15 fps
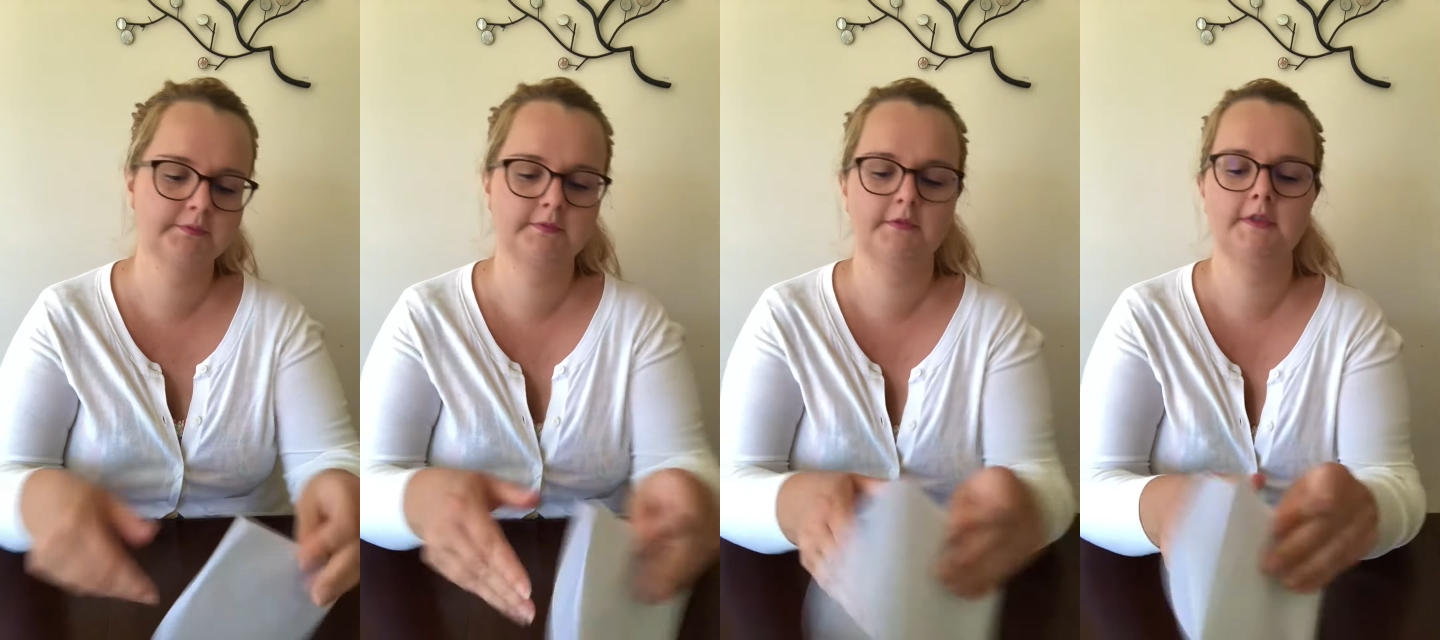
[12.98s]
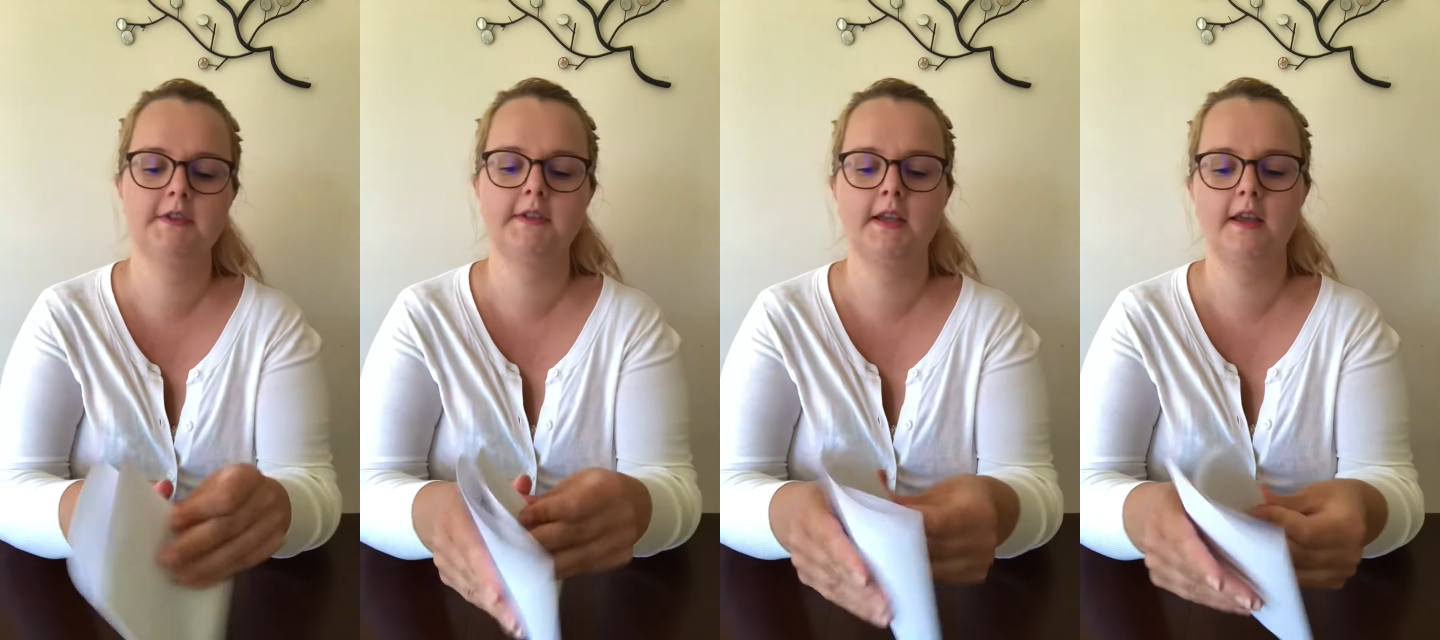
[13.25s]

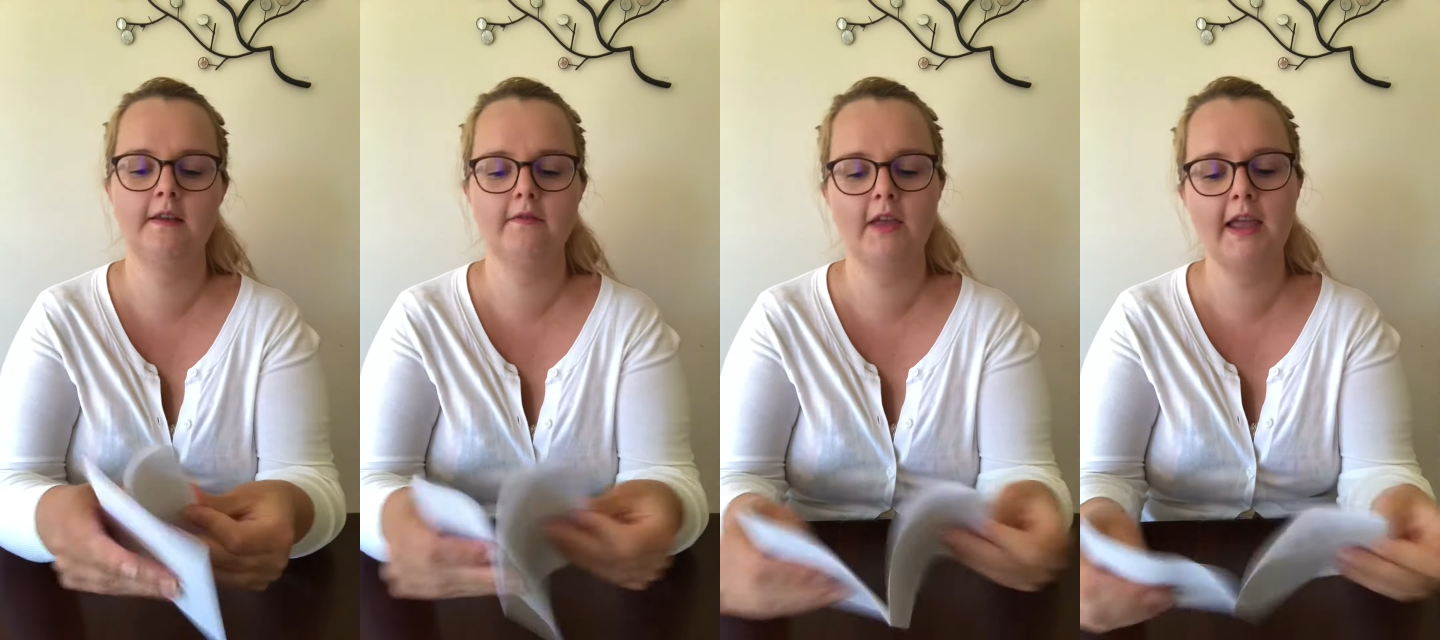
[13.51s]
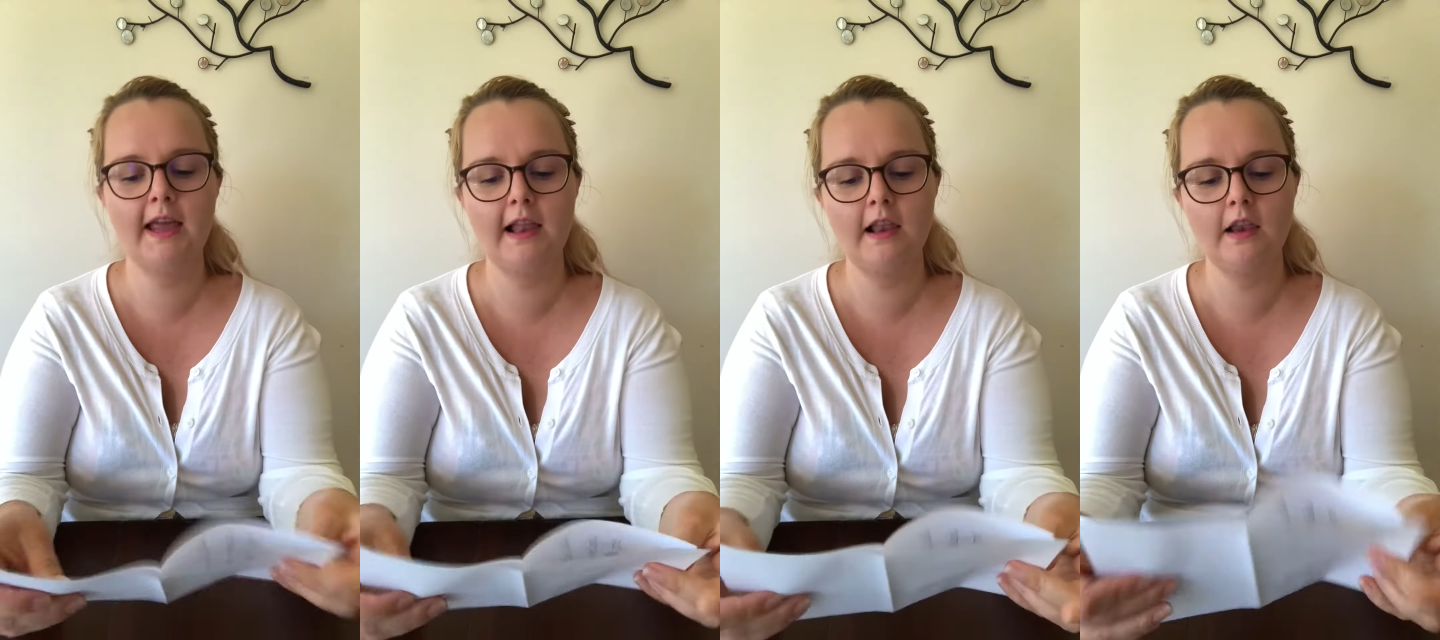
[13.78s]
Let's have
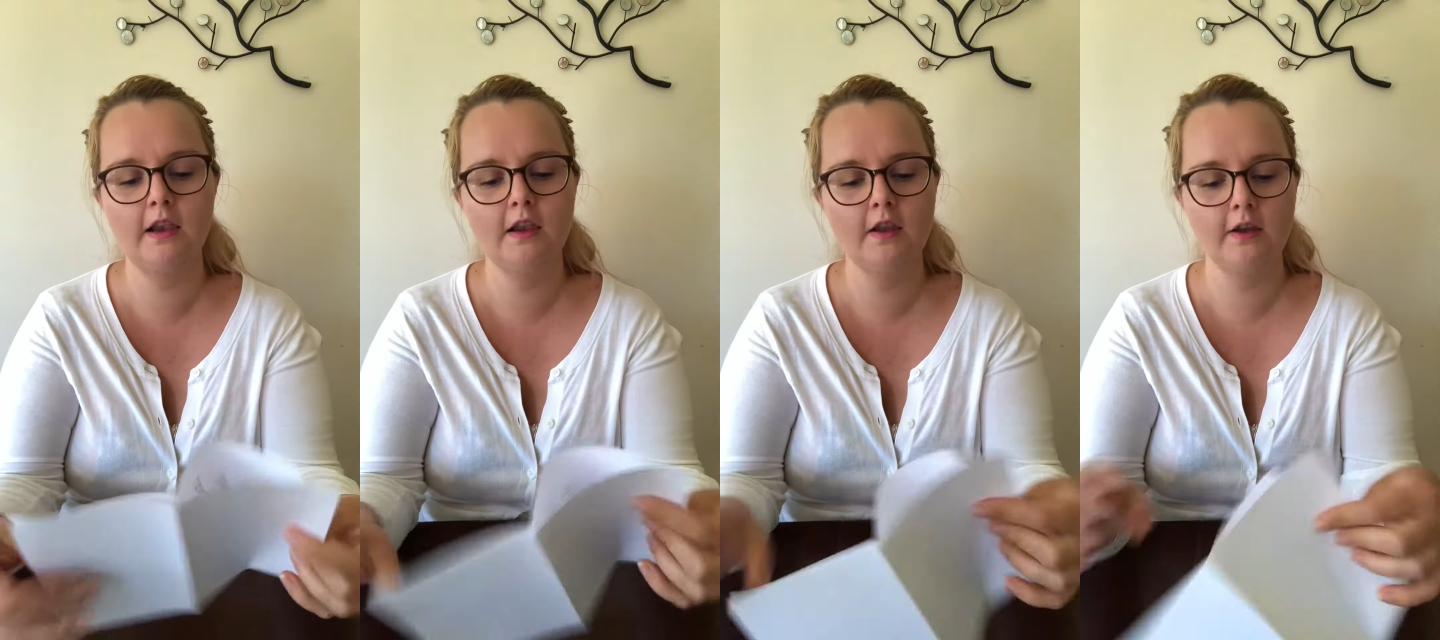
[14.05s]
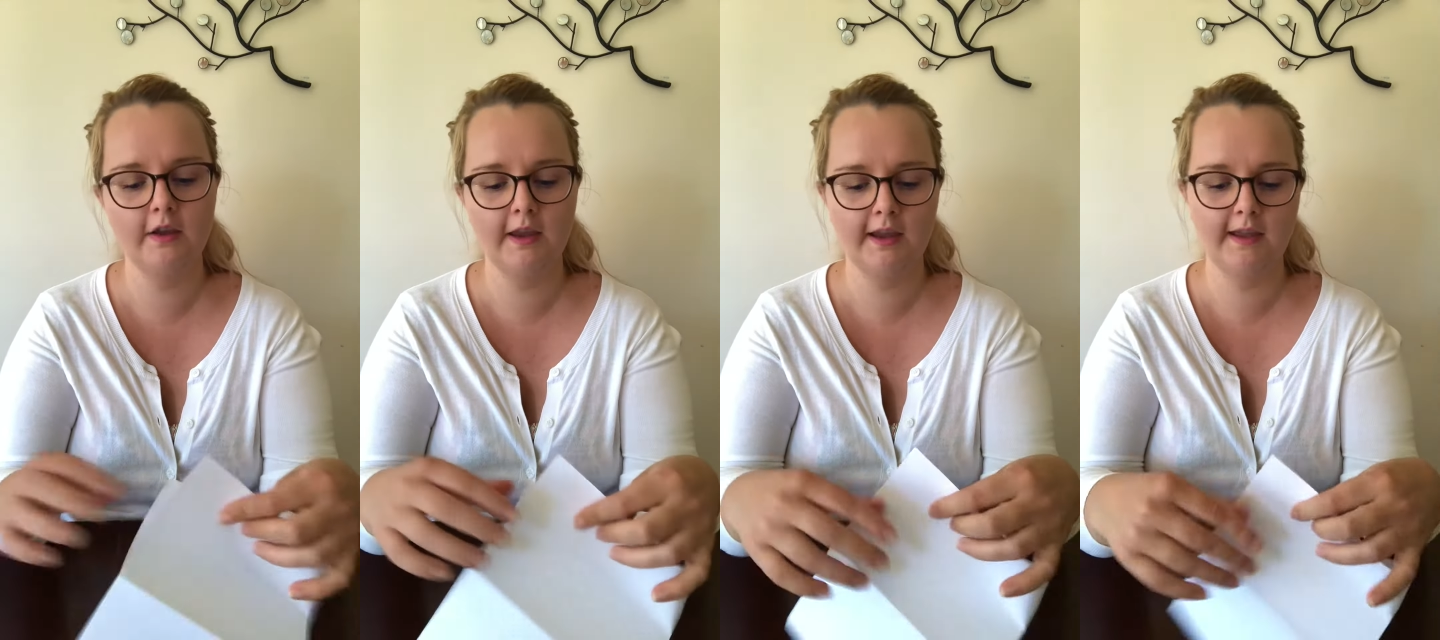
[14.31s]
a
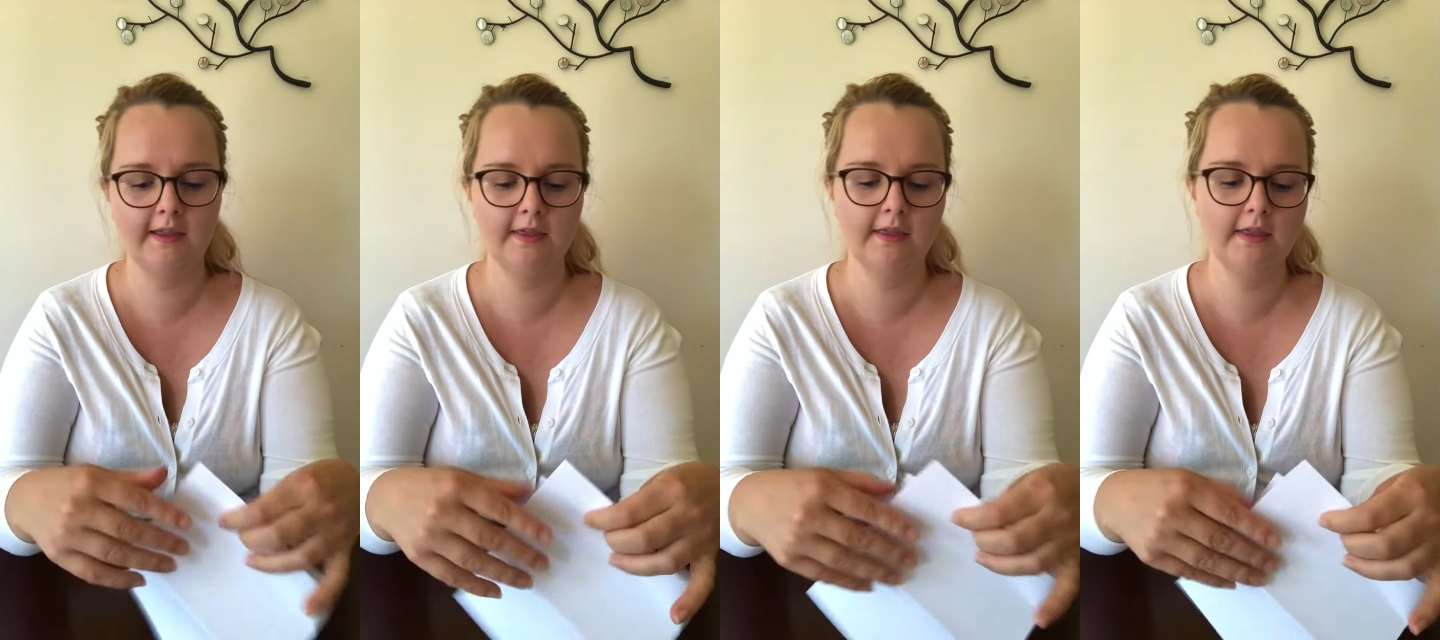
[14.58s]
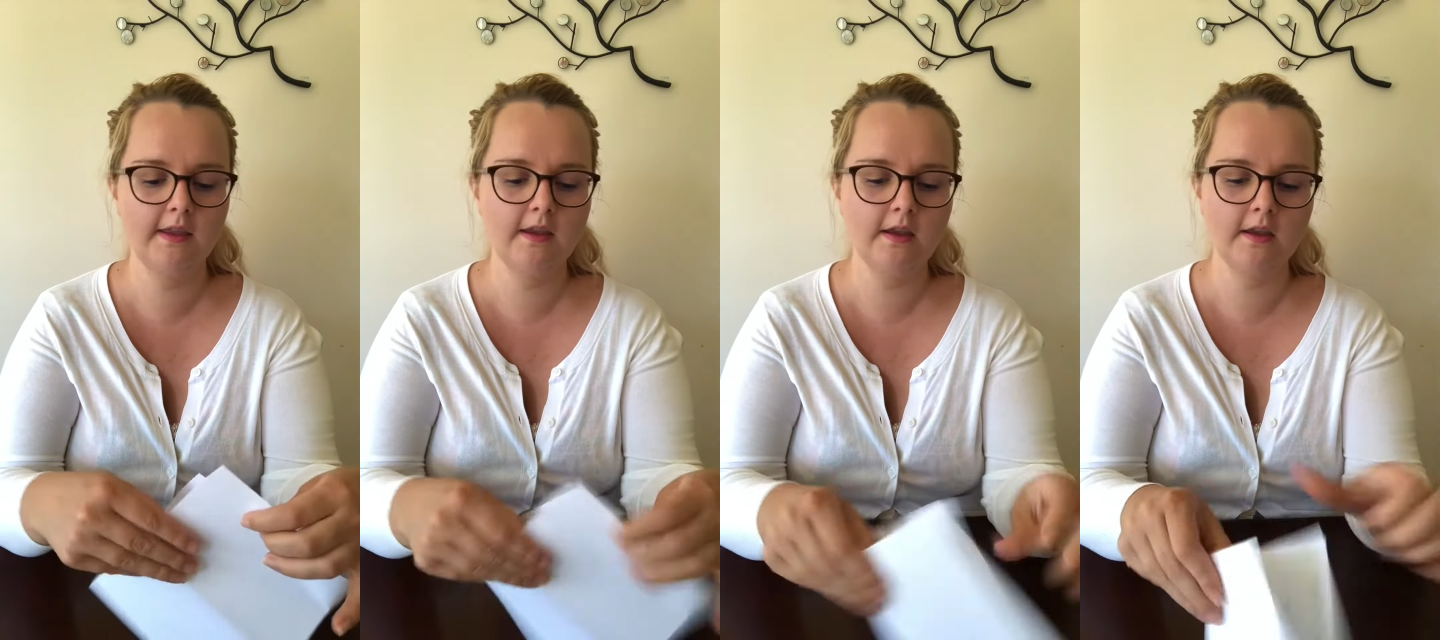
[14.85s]
look
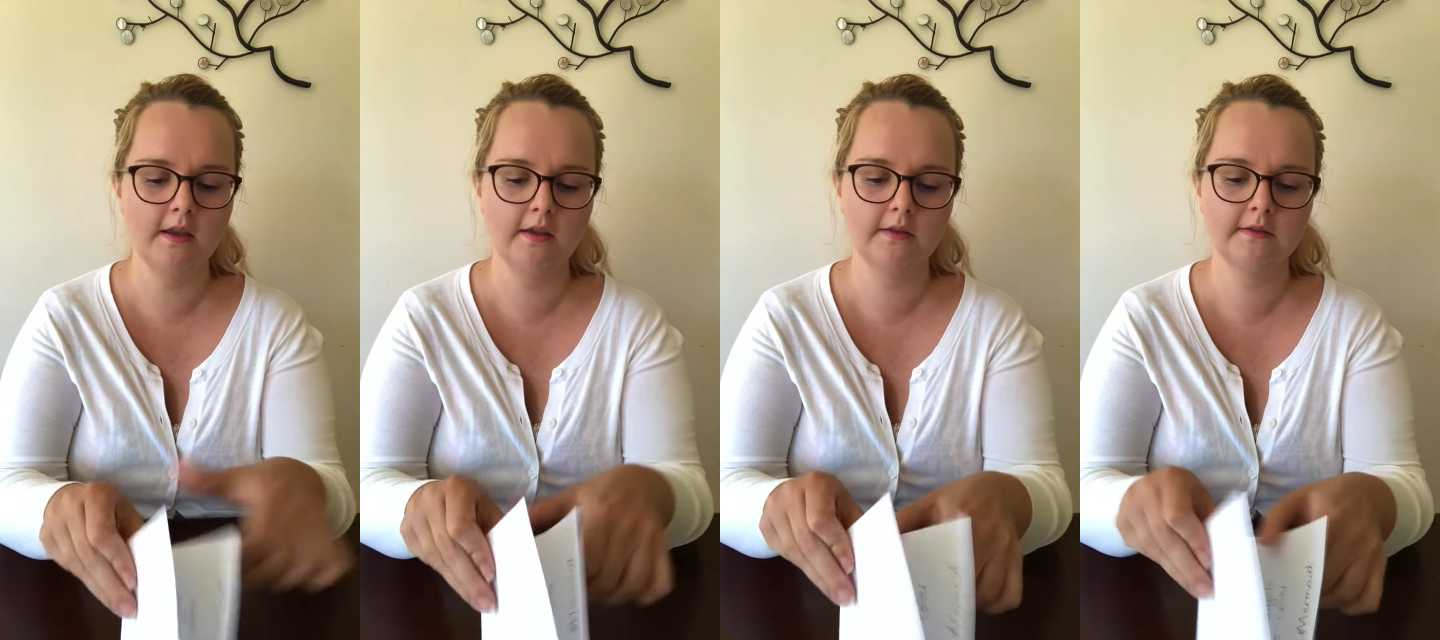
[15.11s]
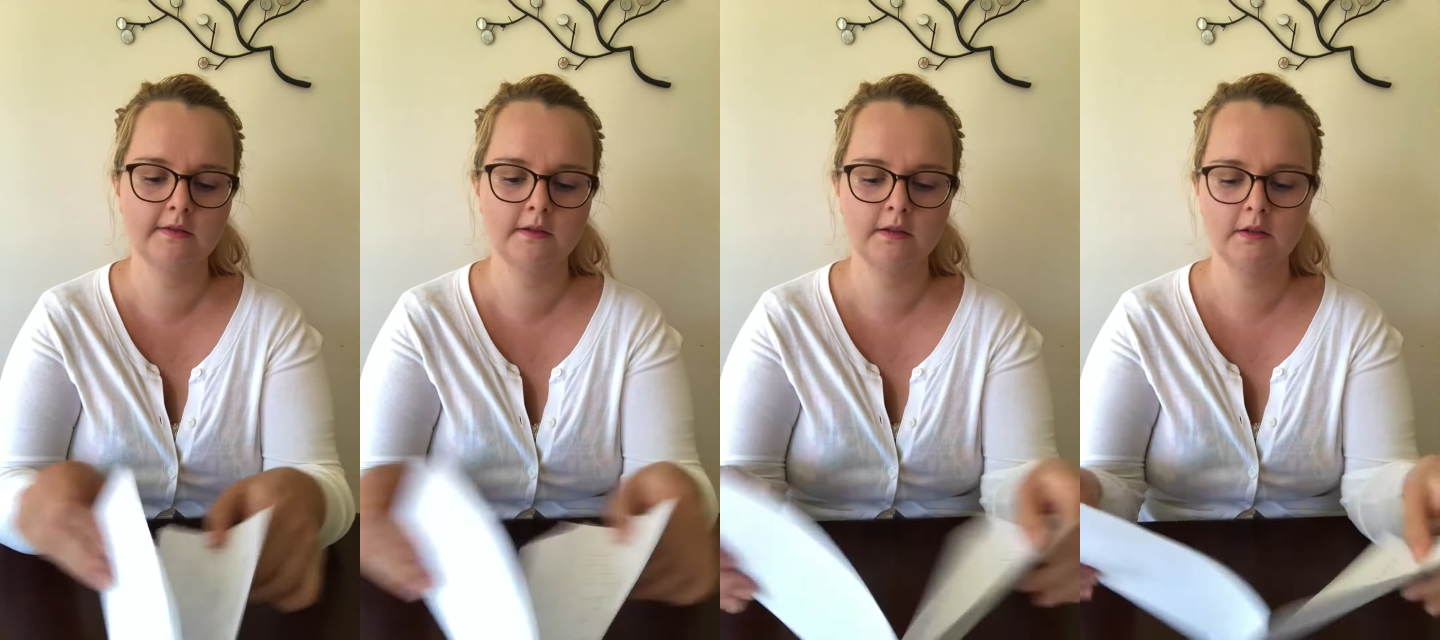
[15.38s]
at
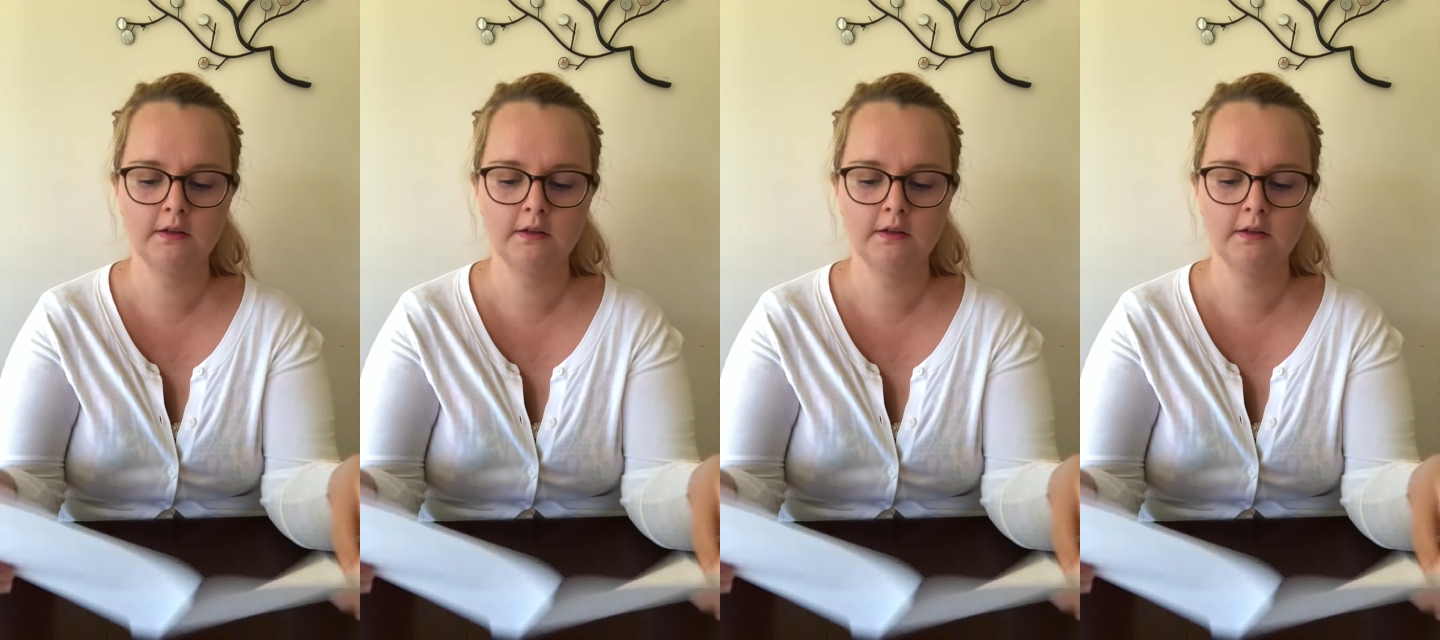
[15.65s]
this.